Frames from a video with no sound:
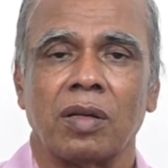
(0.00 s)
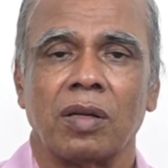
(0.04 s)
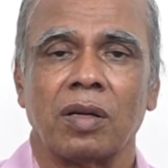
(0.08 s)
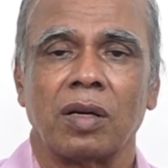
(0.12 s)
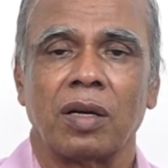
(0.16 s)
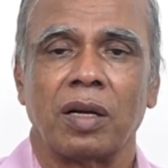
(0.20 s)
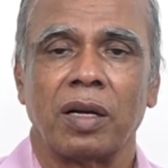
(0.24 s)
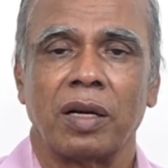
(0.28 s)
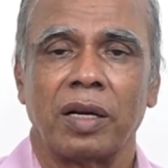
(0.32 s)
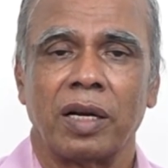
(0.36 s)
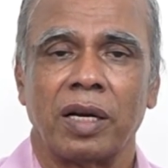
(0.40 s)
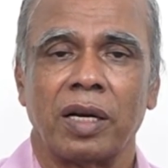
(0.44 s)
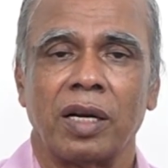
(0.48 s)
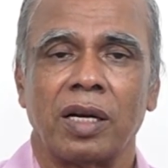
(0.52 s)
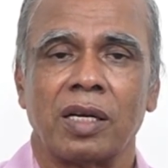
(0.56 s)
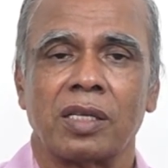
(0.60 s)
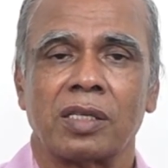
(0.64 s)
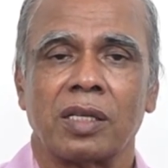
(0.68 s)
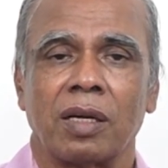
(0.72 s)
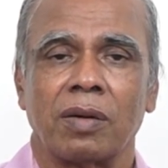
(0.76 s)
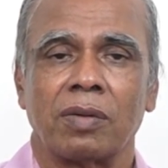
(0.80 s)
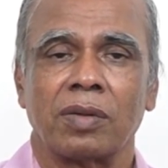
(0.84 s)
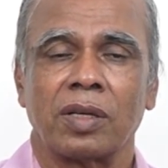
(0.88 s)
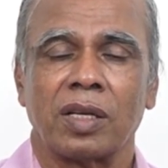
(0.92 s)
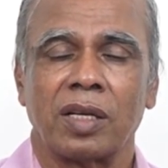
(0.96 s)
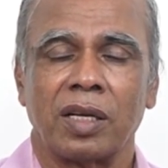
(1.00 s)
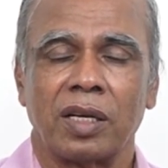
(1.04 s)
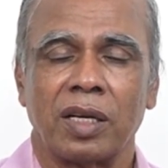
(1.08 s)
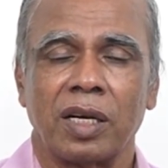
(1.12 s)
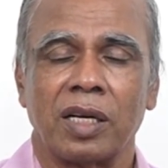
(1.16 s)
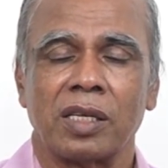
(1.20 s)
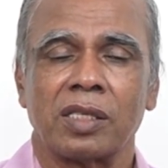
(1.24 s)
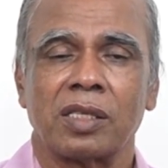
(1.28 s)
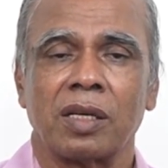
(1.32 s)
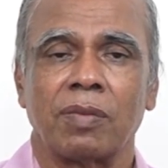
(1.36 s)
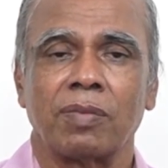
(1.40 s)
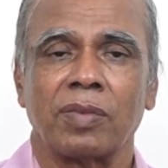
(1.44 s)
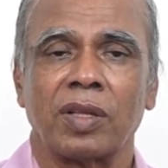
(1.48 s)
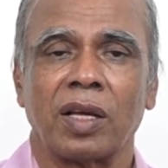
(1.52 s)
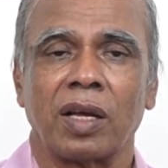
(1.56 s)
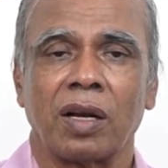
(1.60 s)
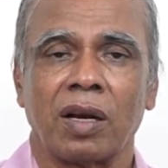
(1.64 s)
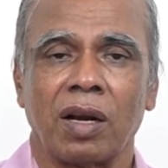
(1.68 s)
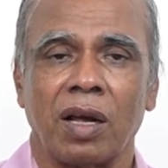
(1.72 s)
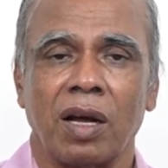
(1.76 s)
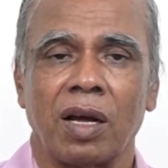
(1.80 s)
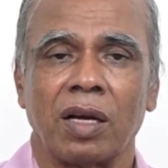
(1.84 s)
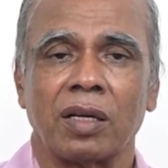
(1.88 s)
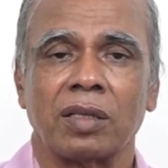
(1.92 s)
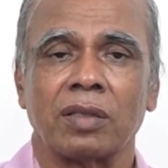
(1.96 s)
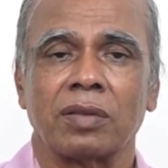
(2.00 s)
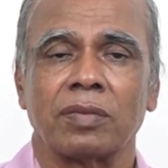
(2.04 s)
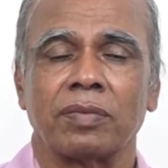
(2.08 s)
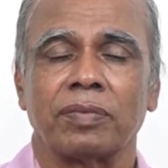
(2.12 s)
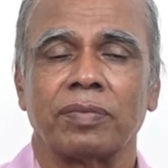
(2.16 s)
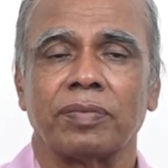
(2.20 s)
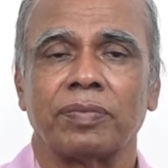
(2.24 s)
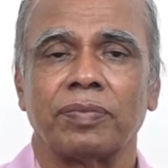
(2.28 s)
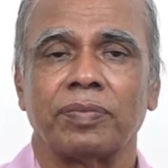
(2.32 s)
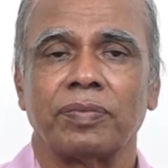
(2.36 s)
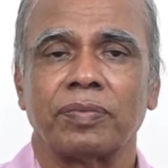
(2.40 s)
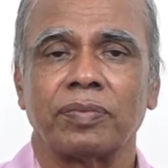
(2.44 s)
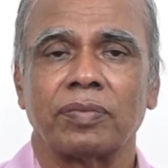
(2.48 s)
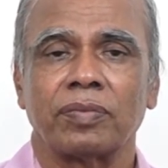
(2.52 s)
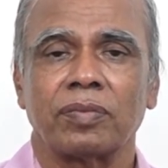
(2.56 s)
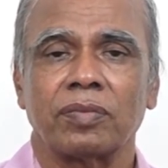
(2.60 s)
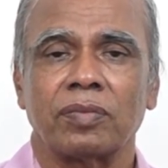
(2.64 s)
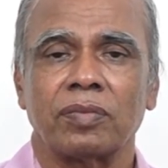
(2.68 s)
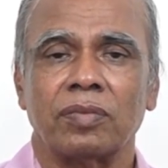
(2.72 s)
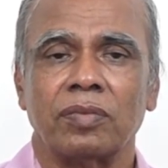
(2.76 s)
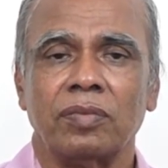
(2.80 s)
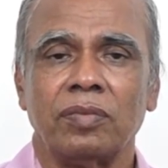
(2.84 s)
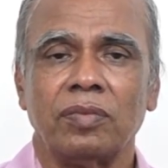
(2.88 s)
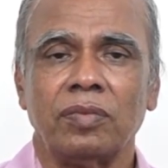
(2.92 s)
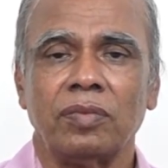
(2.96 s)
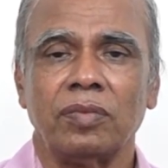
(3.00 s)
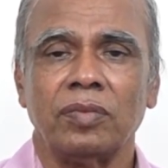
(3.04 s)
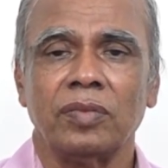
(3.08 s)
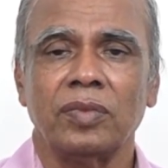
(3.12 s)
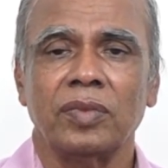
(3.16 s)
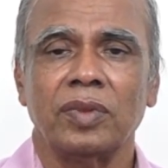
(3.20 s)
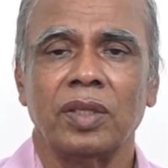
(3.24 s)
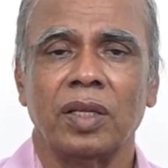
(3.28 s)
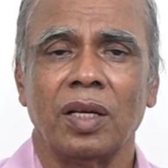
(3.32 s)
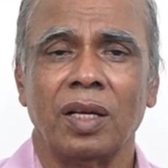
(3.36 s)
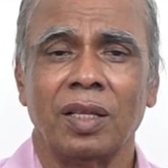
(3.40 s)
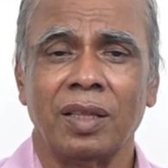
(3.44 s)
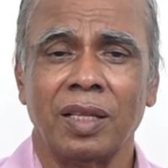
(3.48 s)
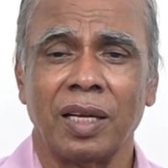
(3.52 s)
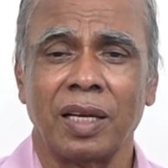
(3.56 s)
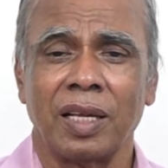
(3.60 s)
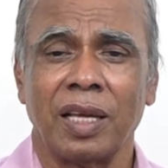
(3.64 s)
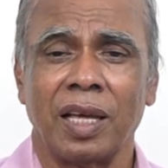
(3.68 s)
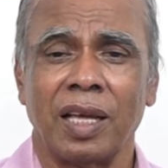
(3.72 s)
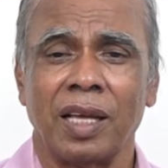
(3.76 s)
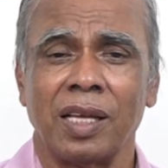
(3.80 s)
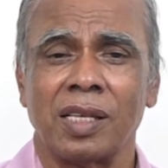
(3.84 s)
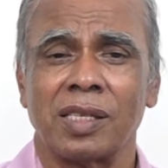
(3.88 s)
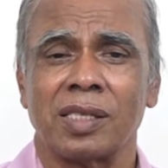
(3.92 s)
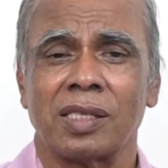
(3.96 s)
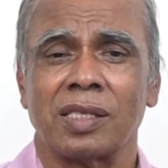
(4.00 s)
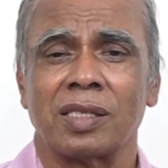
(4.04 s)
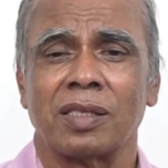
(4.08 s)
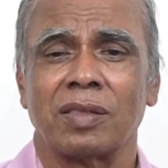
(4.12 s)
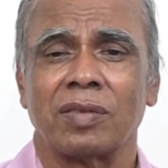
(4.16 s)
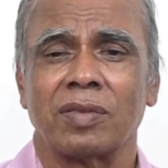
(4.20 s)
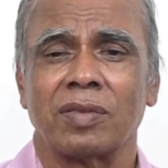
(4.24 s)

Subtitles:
he did something wrong. In that case,